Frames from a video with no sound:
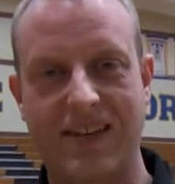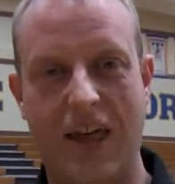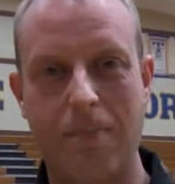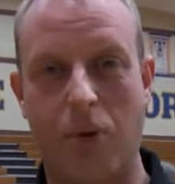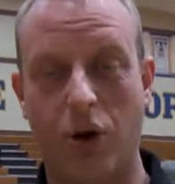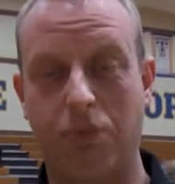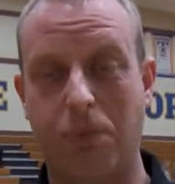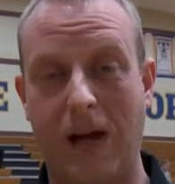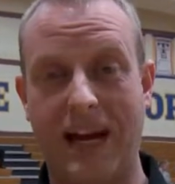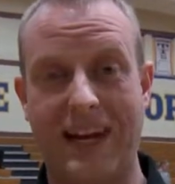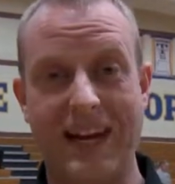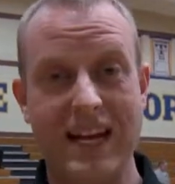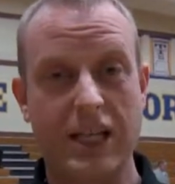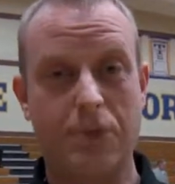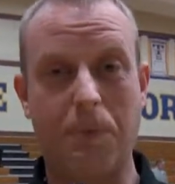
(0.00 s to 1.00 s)
They both played
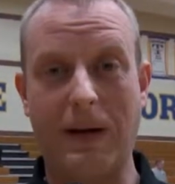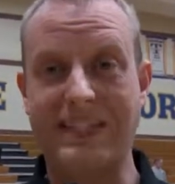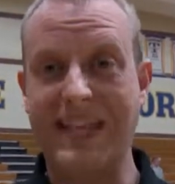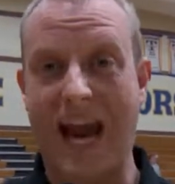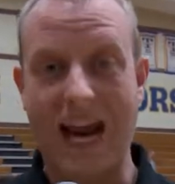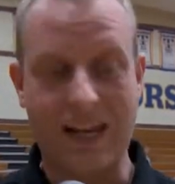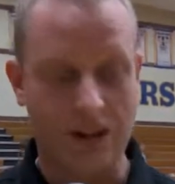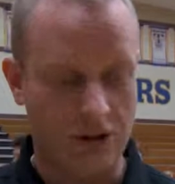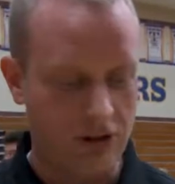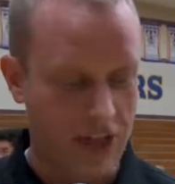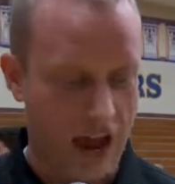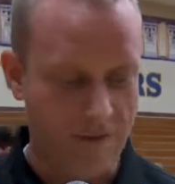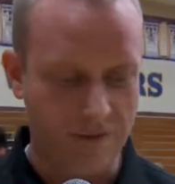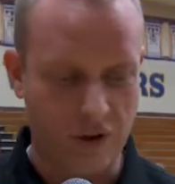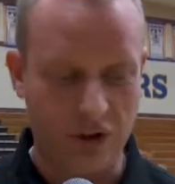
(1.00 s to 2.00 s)
spectacular in
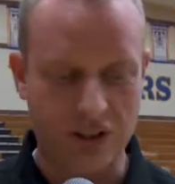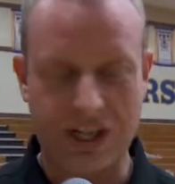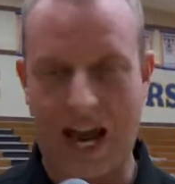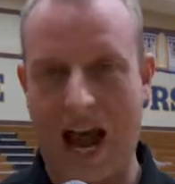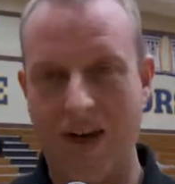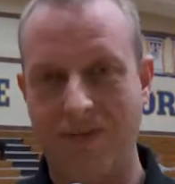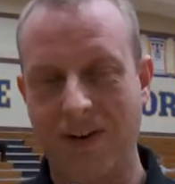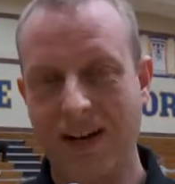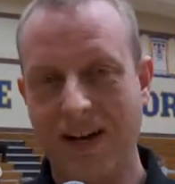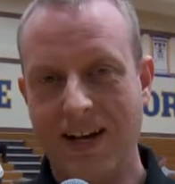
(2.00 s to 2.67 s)
that first half,